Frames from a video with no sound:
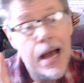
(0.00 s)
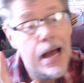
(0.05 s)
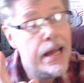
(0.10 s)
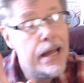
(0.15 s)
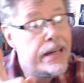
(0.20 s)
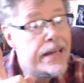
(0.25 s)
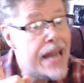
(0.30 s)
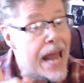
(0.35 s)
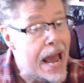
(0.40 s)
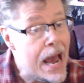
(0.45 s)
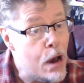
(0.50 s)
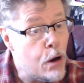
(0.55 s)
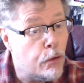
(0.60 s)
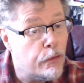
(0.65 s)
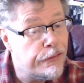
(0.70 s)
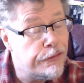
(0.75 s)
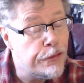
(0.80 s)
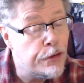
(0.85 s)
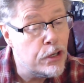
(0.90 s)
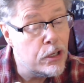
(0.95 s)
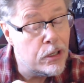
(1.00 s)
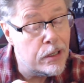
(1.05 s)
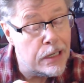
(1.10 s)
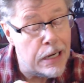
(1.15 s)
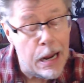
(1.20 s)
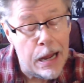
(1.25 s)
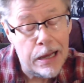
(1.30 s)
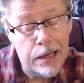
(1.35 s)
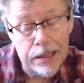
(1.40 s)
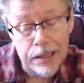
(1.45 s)
Now, for
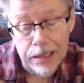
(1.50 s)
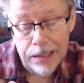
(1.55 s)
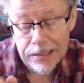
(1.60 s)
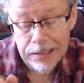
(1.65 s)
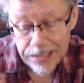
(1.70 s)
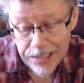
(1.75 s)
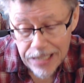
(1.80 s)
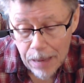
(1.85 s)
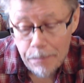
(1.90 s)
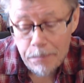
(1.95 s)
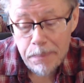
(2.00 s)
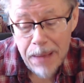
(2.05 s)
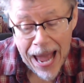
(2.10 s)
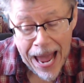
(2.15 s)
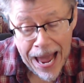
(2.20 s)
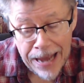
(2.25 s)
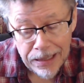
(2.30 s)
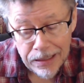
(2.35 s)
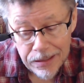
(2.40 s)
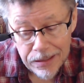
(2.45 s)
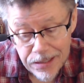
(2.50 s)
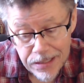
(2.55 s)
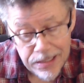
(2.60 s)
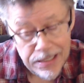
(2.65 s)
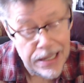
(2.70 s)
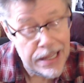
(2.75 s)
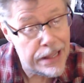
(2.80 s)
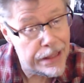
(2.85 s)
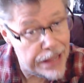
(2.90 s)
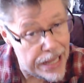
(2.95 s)
some bands,
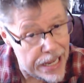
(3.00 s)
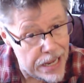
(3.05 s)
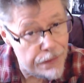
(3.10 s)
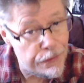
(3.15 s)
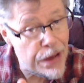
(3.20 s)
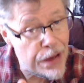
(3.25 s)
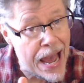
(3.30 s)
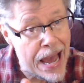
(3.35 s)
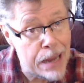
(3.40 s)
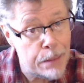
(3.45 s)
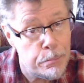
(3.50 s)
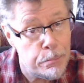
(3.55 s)
they've had